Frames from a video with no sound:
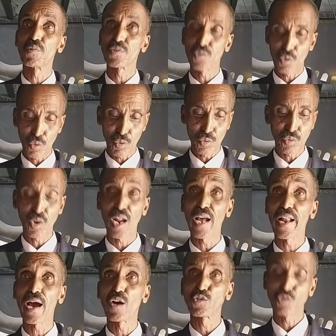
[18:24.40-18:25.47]
learn
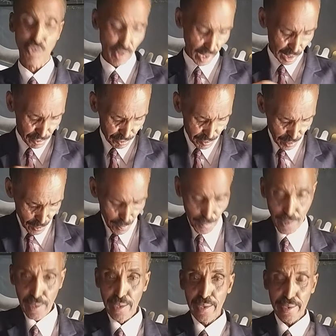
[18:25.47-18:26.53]
how to drive.
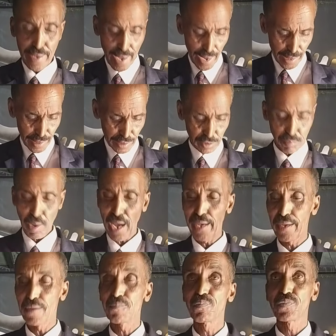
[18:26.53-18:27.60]
Here is
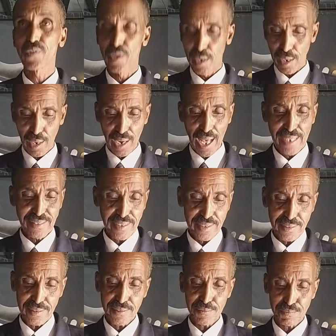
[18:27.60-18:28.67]
my
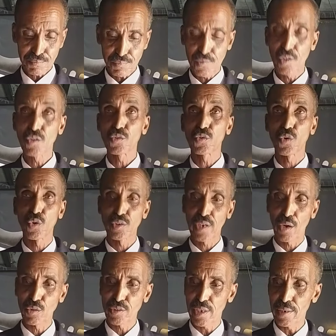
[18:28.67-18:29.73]
license,
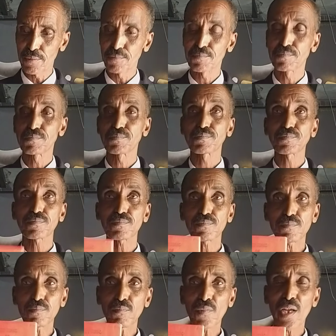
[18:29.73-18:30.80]
2000.
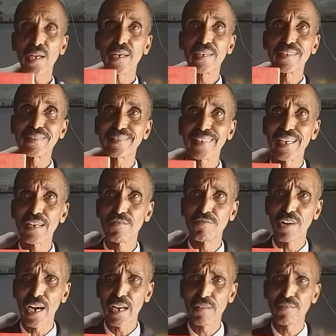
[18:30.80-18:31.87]
It's still
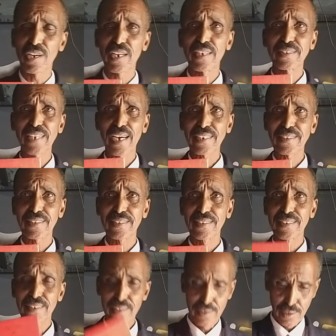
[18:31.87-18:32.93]
very, very intact.
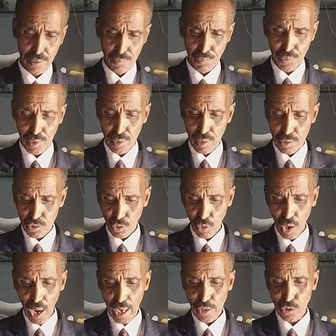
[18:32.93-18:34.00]

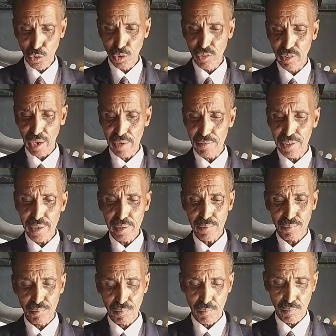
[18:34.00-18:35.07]
So I took driving
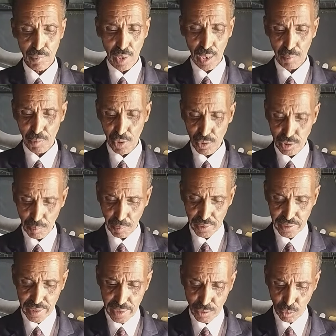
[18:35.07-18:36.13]
because the
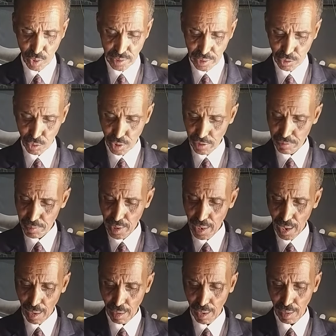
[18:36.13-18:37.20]
president wanted to give me
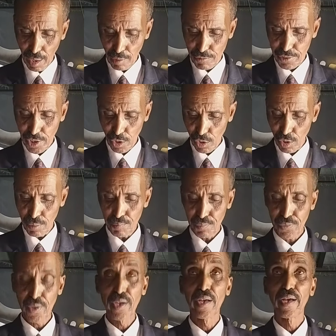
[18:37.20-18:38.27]
a vehicle.
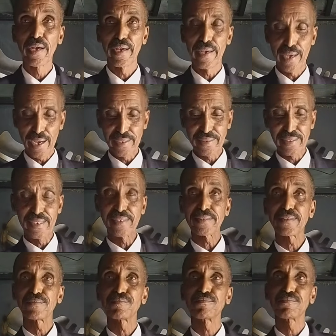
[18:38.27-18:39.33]
Here it is.